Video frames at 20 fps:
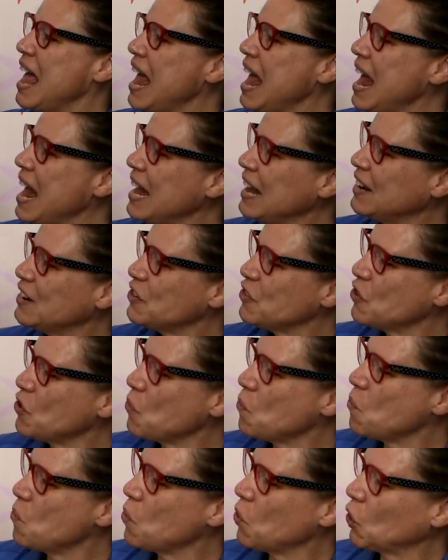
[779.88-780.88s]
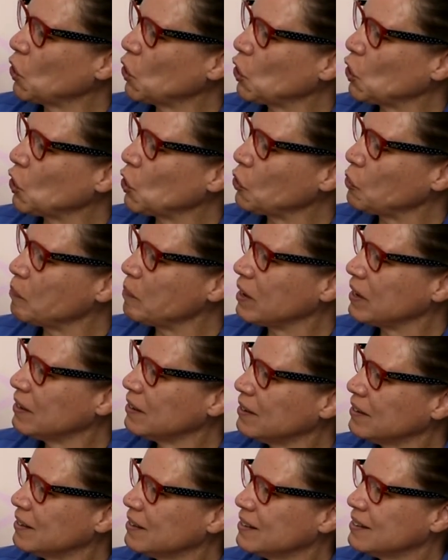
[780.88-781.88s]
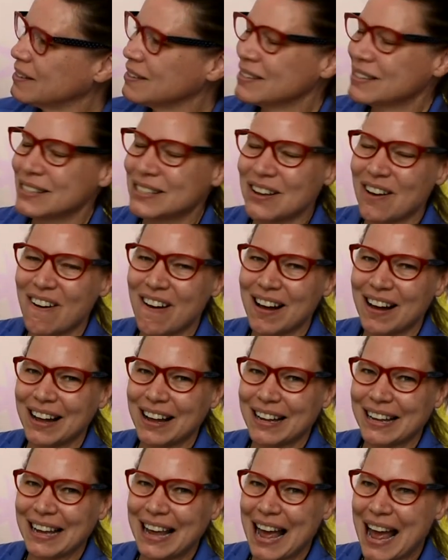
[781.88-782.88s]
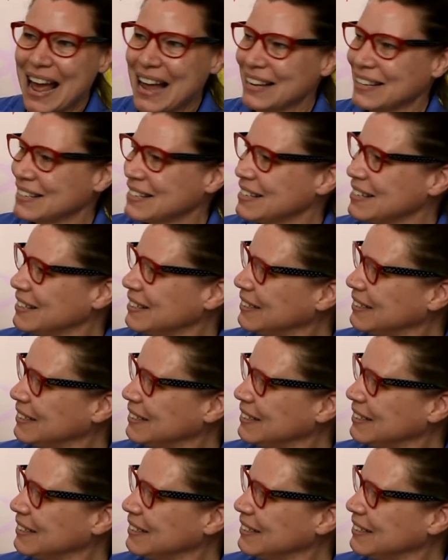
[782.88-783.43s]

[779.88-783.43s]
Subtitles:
And the worm saw a cat.